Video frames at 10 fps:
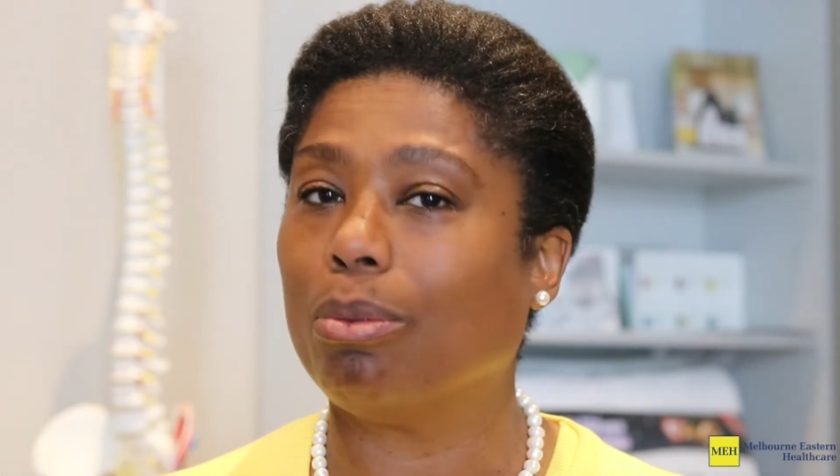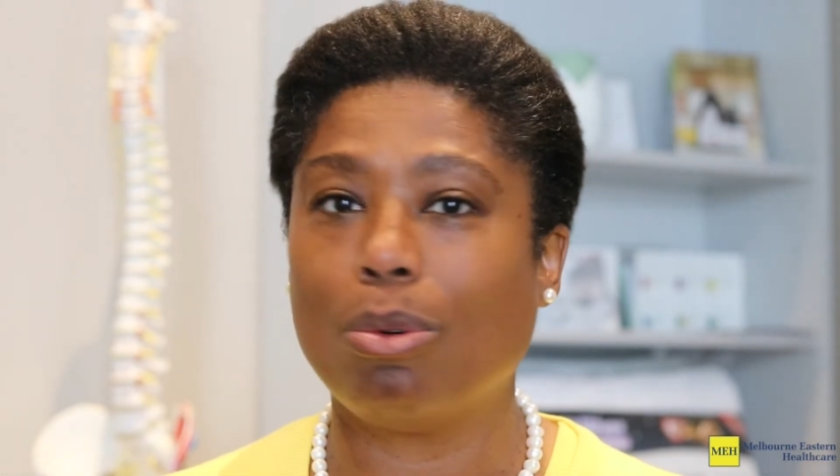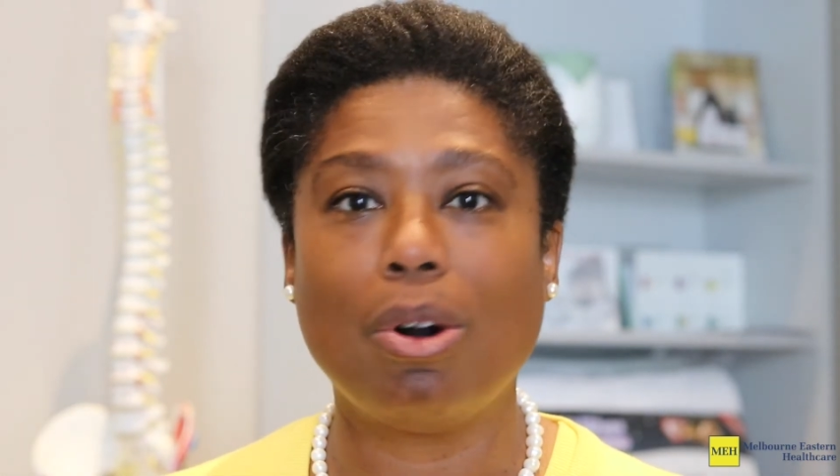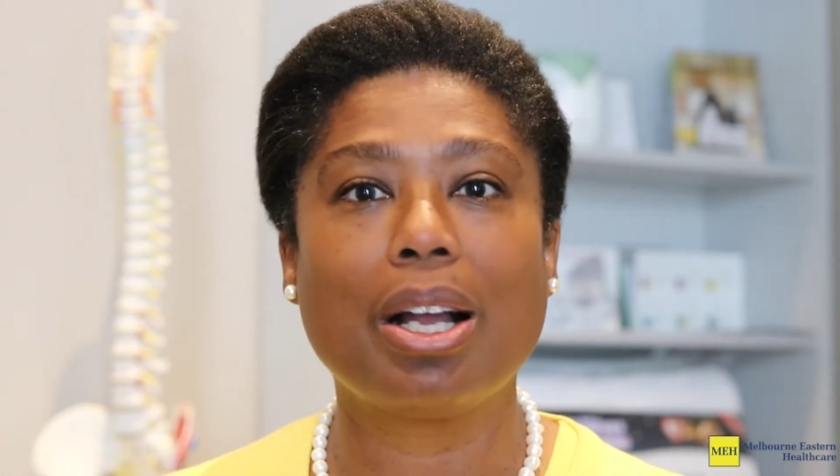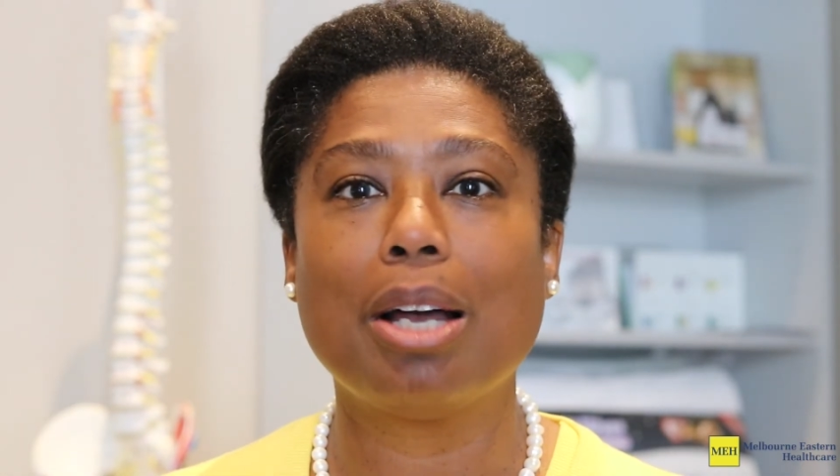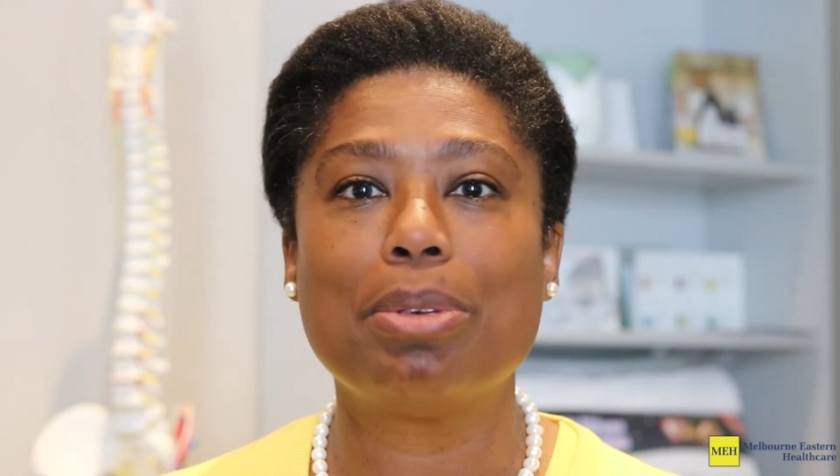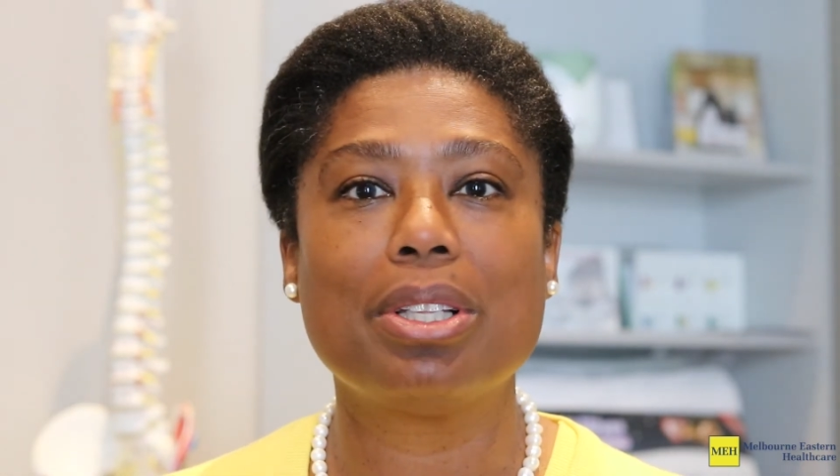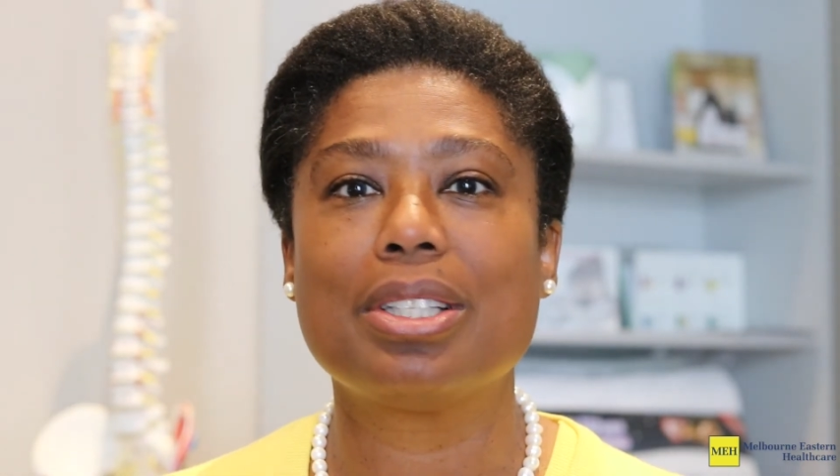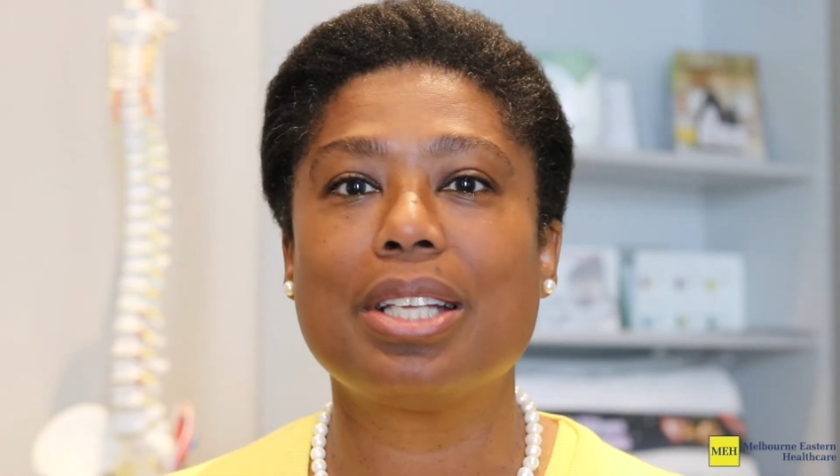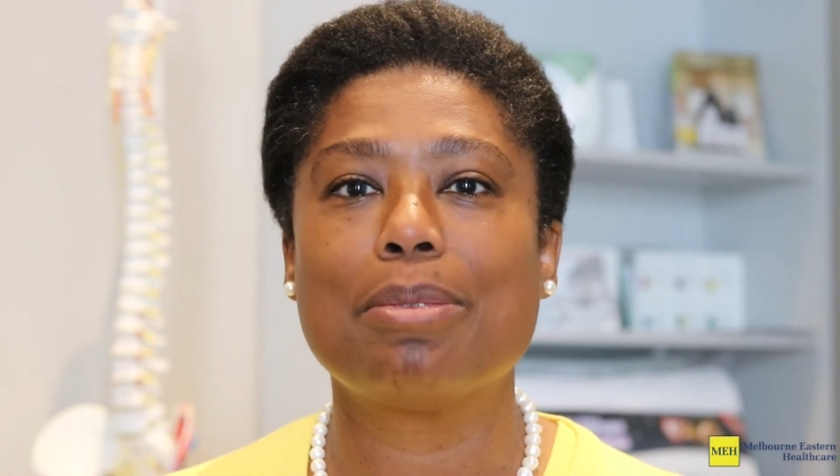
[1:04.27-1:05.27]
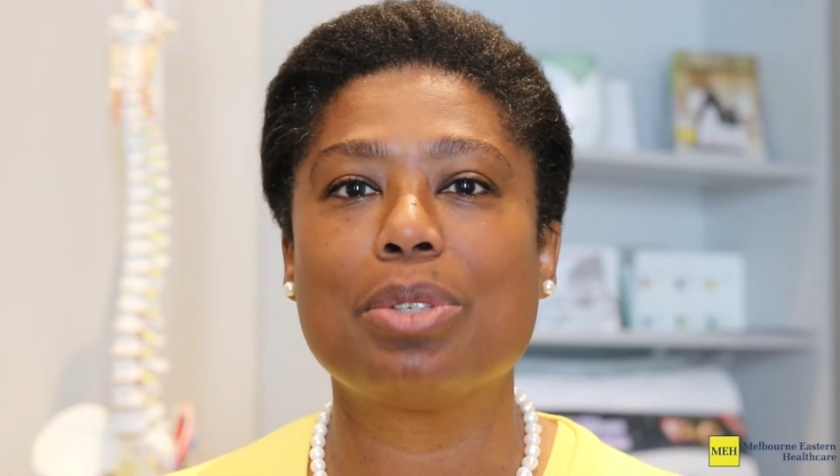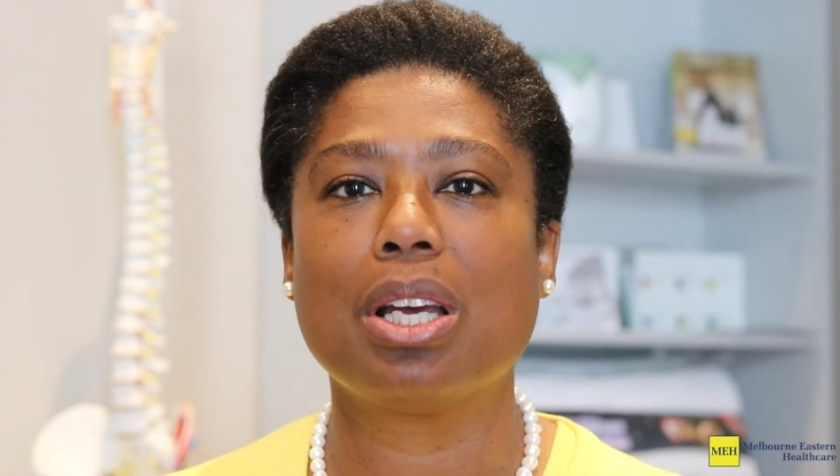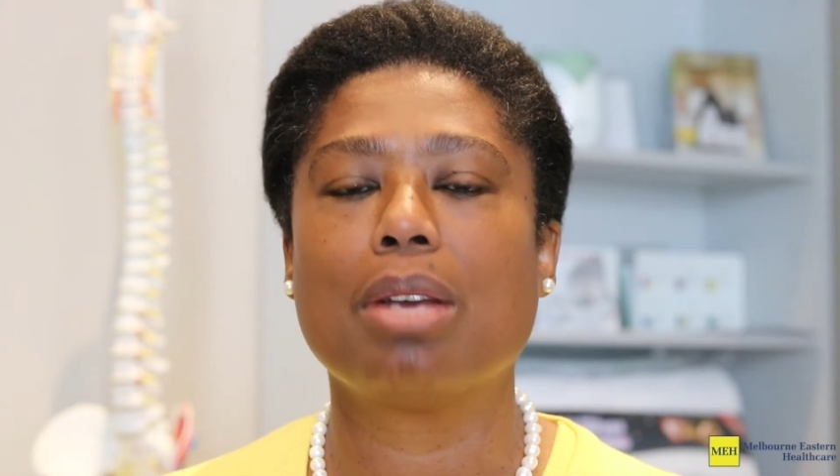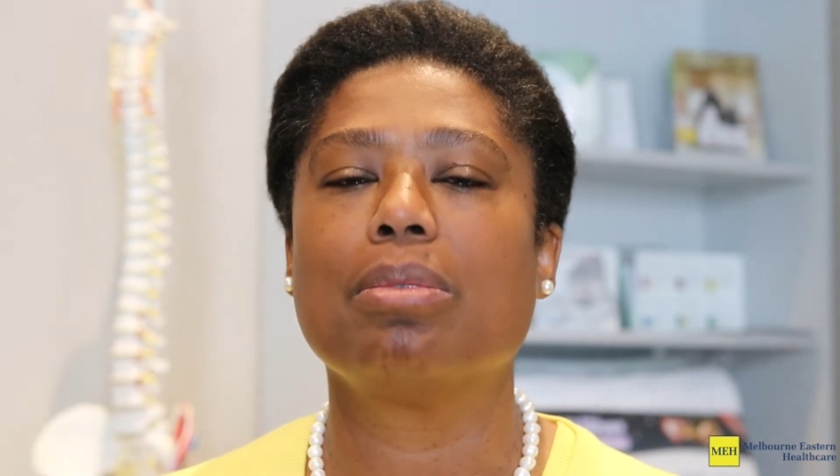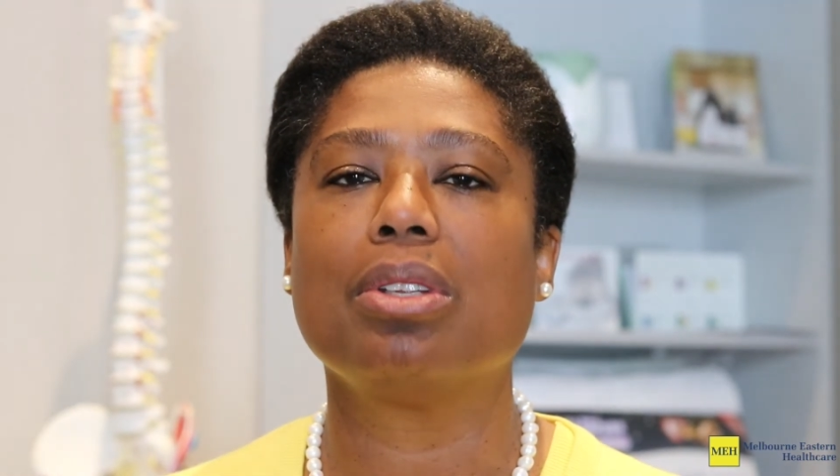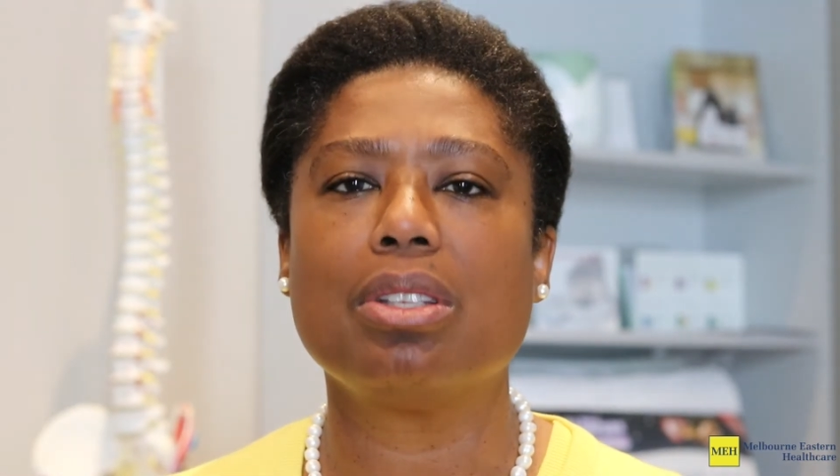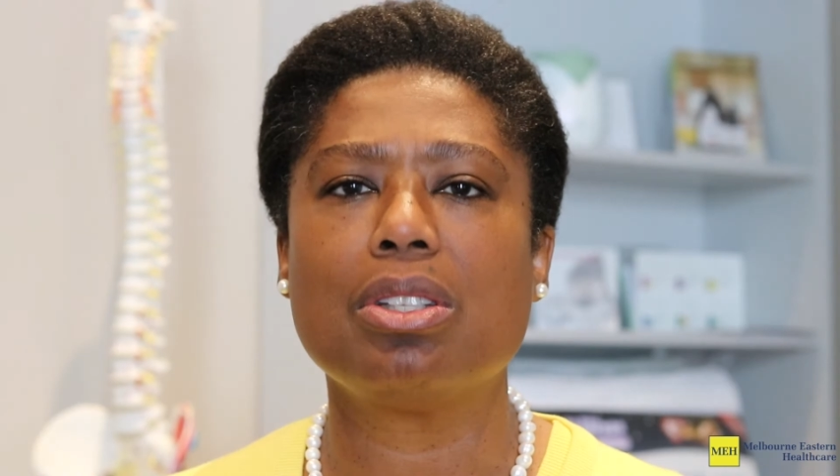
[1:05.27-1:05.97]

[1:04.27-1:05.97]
walk up at the same time.